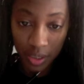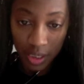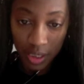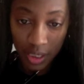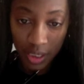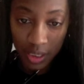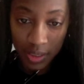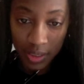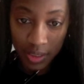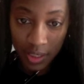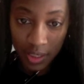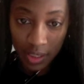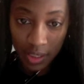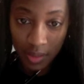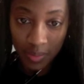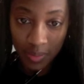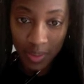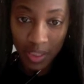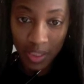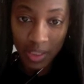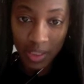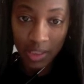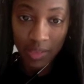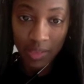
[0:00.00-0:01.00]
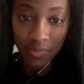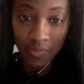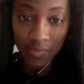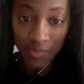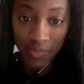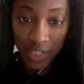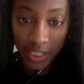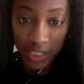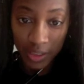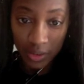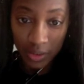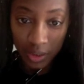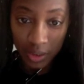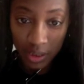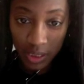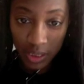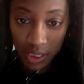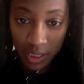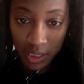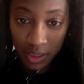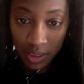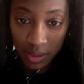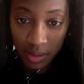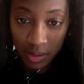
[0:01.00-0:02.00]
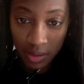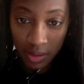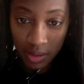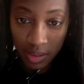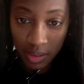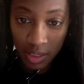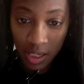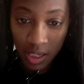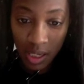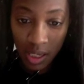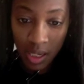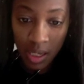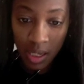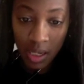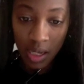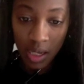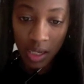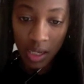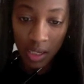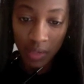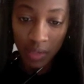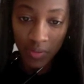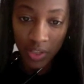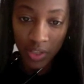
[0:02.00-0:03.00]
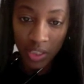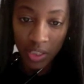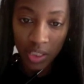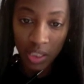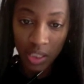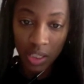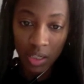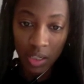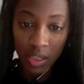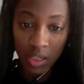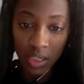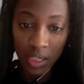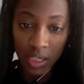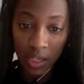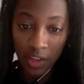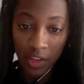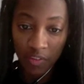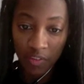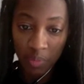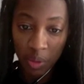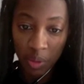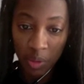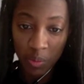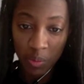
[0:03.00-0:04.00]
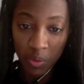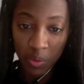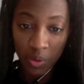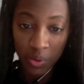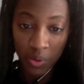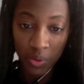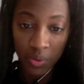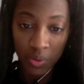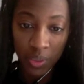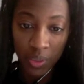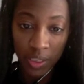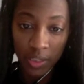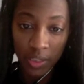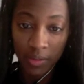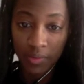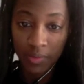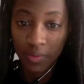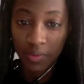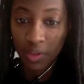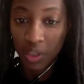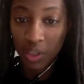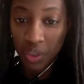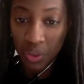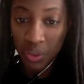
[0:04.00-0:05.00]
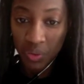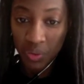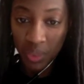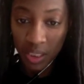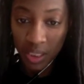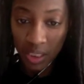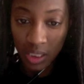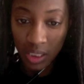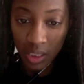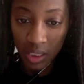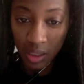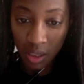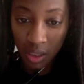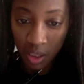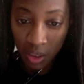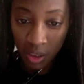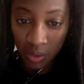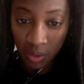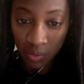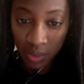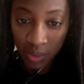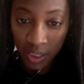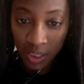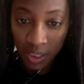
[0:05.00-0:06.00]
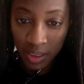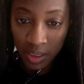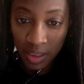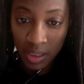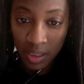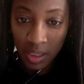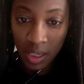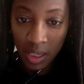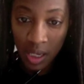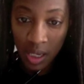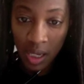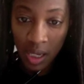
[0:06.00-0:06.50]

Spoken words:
the exam is the vital signs. Obviously, you're going to have people who have low resting heart rates,